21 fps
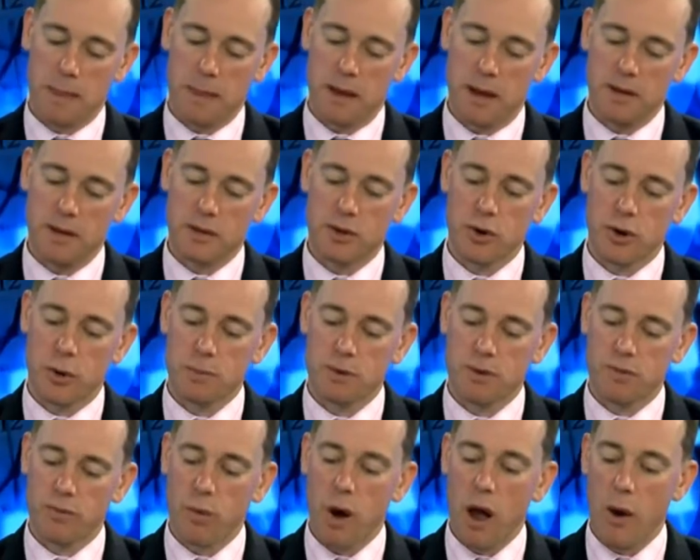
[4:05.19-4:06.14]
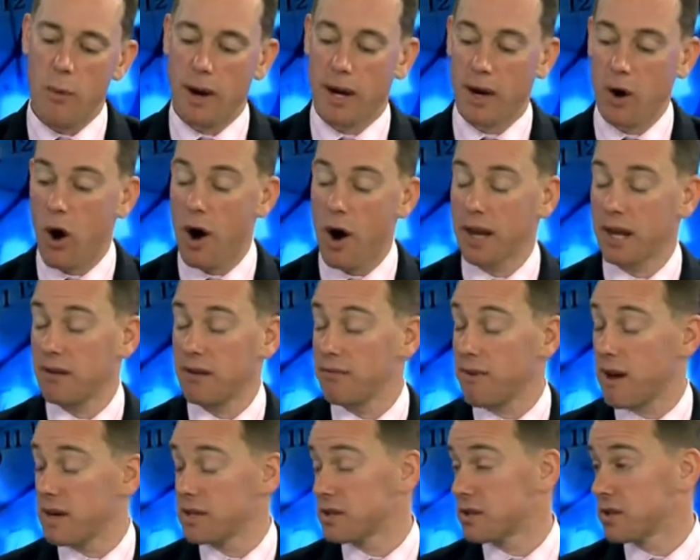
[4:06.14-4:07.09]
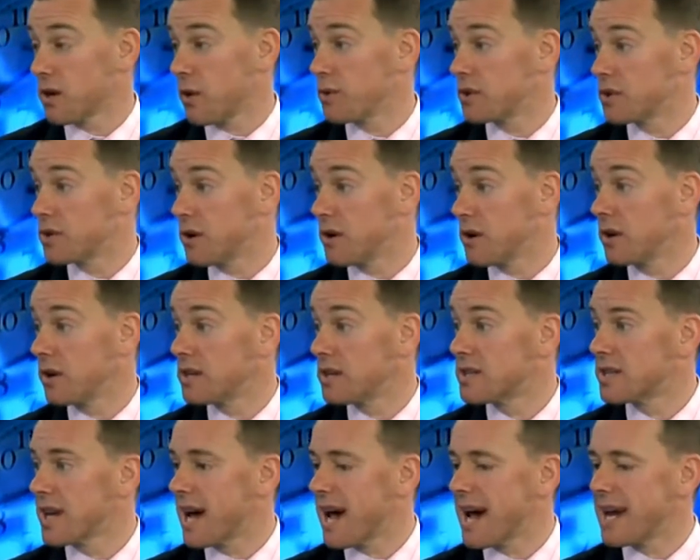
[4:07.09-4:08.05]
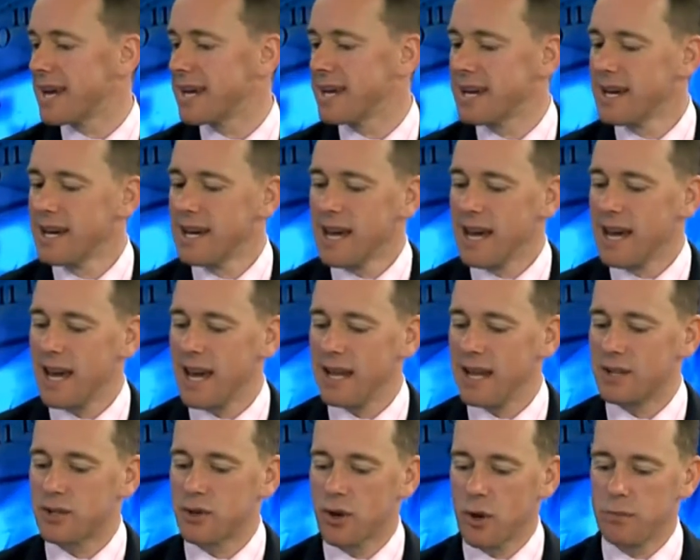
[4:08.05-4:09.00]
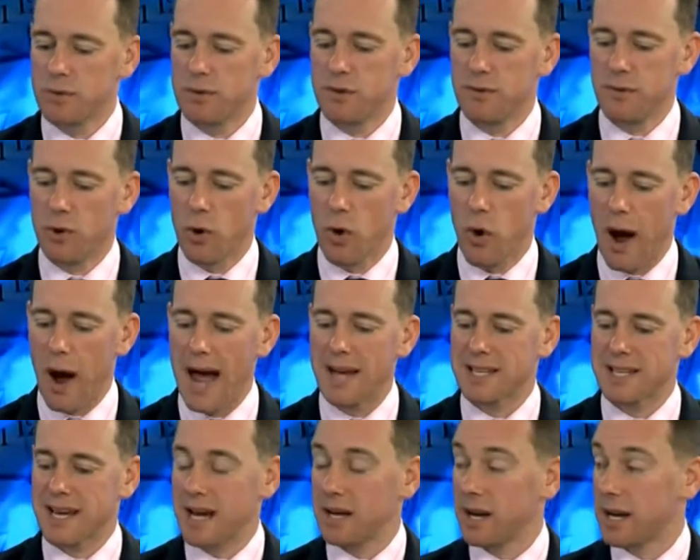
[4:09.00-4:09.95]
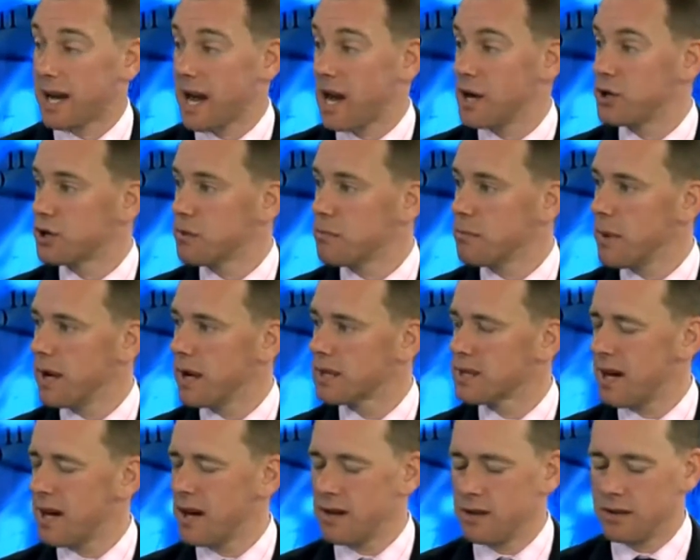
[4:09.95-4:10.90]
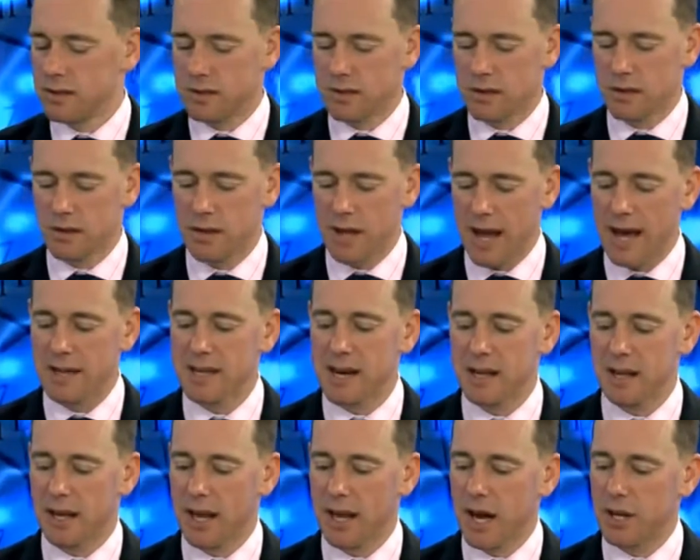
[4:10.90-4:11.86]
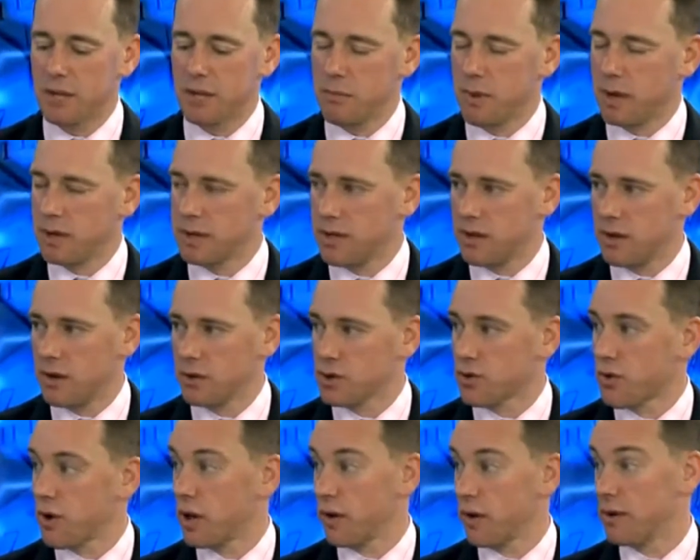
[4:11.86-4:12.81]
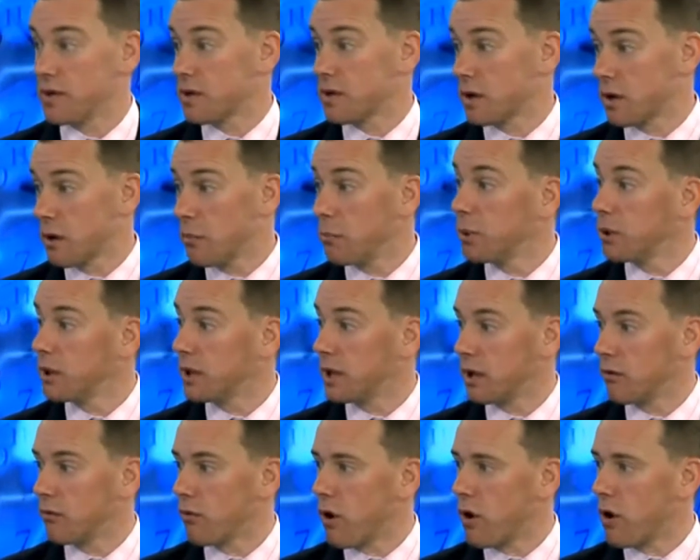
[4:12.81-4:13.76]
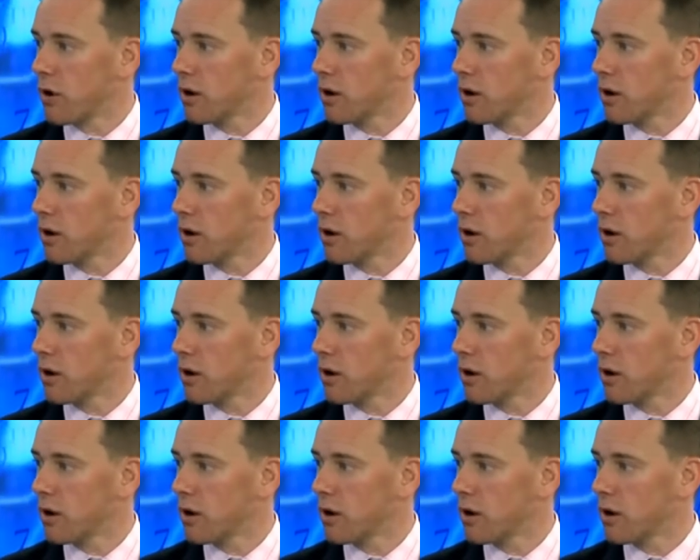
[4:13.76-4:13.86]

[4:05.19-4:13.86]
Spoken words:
In terms of where we're guiding investors, I would certainly say in terms of your asset allocation mix, and the asset allocation mix in Australia is completely wrong.